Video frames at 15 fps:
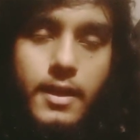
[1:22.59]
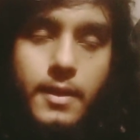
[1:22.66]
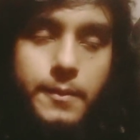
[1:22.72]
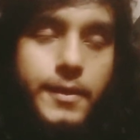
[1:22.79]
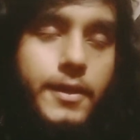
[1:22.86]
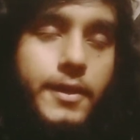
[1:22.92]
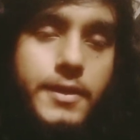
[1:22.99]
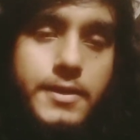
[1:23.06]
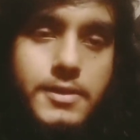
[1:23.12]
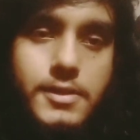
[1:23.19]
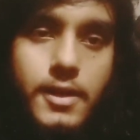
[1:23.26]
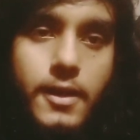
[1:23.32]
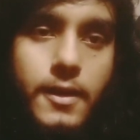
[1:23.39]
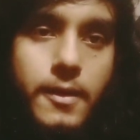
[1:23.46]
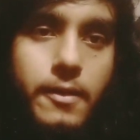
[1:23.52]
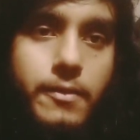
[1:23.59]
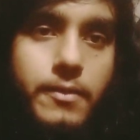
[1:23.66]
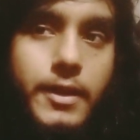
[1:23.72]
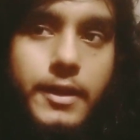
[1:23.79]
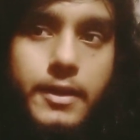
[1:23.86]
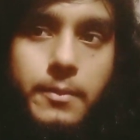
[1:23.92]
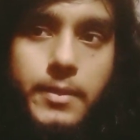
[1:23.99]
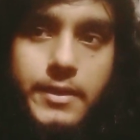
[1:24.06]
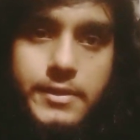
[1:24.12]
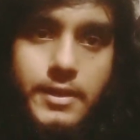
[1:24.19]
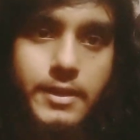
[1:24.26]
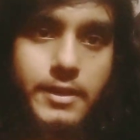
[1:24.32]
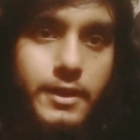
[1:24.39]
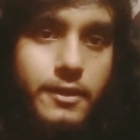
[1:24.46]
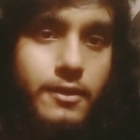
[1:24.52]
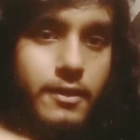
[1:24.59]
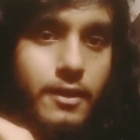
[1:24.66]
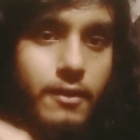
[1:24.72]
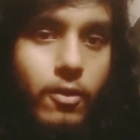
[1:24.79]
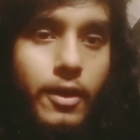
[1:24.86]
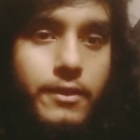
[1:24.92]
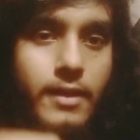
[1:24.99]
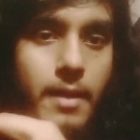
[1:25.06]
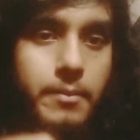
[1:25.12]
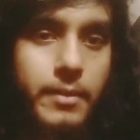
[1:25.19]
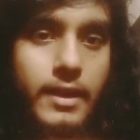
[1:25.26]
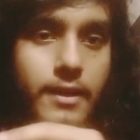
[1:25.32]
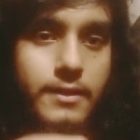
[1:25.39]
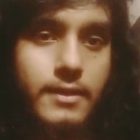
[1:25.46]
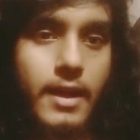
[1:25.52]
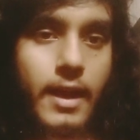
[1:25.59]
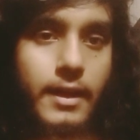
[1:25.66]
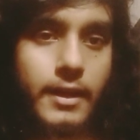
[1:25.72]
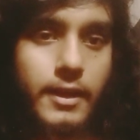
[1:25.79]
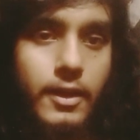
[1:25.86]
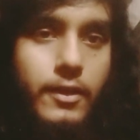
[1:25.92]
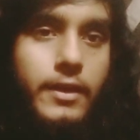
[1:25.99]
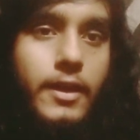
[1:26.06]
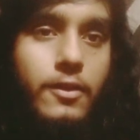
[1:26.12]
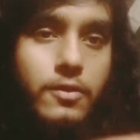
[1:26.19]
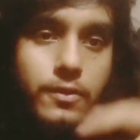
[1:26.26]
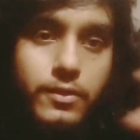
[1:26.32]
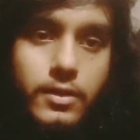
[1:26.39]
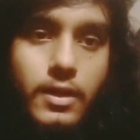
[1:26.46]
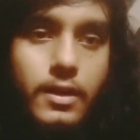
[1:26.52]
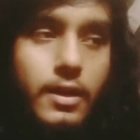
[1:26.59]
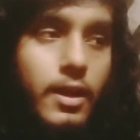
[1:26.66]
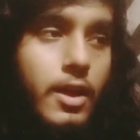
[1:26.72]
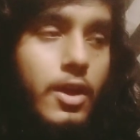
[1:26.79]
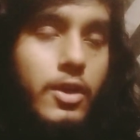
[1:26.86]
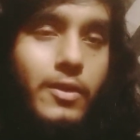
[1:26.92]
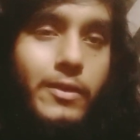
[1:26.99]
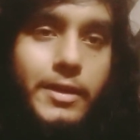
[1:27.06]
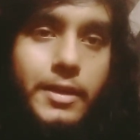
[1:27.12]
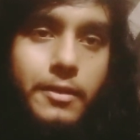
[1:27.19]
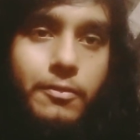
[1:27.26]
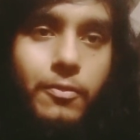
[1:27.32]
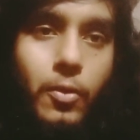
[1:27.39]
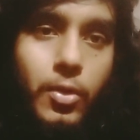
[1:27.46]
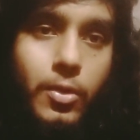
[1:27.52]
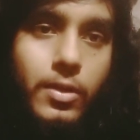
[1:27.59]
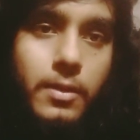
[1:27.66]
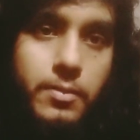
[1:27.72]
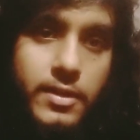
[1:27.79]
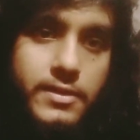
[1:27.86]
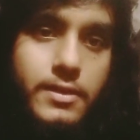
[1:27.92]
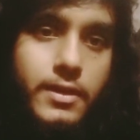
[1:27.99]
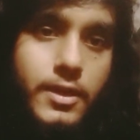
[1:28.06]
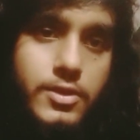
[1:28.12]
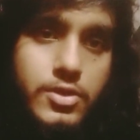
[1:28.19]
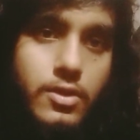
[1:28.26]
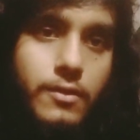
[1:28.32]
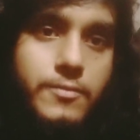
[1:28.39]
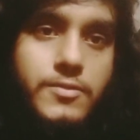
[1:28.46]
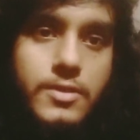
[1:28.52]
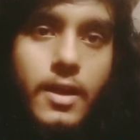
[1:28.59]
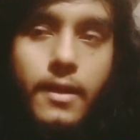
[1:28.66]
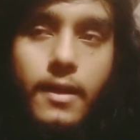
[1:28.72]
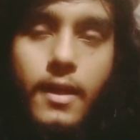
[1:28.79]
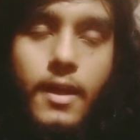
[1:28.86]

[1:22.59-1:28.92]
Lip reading: because it is what is happening is that, in case of sun, you did a photo representation of sun,